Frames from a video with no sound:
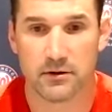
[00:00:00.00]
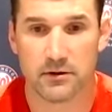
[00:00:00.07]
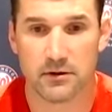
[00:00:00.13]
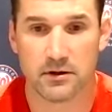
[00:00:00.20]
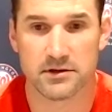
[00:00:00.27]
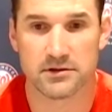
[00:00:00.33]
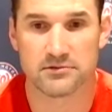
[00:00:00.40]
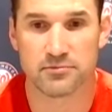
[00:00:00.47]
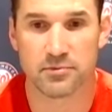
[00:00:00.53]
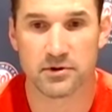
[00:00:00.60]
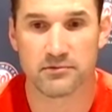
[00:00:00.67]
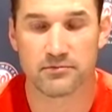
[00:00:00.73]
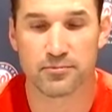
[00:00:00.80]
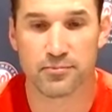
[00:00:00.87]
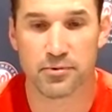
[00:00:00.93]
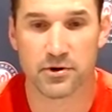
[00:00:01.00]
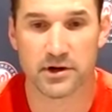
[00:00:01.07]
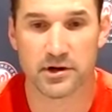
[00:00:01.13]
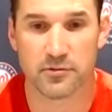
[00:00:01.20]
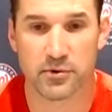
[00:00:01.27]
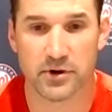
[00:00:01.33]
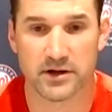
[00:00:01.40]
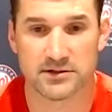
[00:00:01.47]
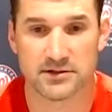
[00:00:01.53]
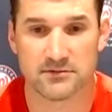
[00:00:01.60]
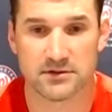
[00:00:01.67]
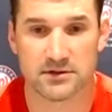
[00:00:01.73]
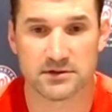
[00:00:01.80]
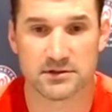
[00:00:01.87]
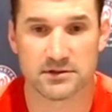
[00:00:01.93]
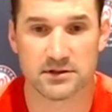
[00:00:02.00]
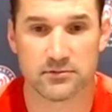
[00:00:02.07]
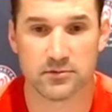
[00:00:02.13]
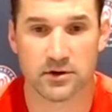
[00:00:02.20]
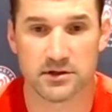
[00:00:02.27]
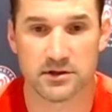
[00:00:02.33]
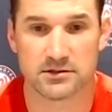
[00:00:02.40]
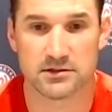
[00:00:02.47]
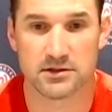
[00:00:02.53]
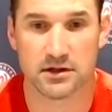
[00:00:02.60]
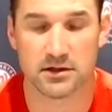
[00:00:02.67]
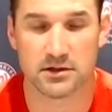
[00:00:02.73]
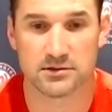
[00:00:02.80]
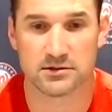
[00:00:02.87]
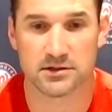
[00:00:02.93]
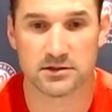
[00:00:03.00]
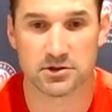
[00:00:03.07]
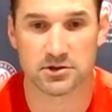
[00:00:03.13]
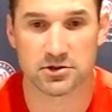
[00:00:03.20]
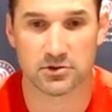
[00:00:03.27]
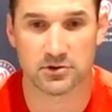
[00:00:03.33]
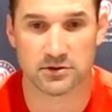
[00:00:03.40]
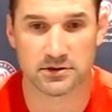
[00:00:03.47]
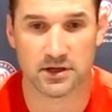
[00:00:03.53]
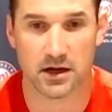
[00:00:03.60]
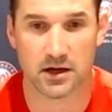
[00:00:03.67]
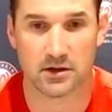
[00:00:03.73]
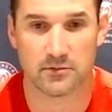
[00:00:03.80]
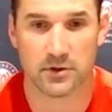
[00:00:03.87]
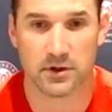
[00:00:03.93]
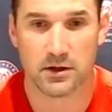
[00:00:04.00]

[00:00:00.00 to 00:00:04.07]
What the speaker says: it has been pretty impressive to see what he's done in such a short time.